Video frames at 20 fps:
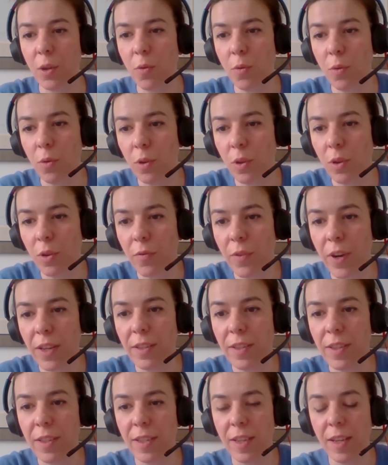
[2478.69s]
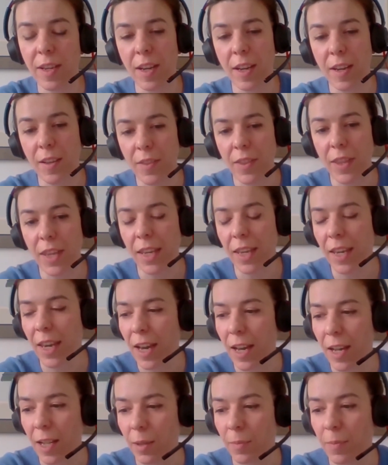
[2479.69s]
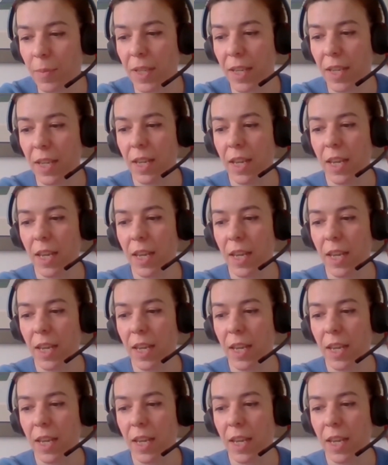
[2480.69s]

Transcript: all horrendous and nothing helped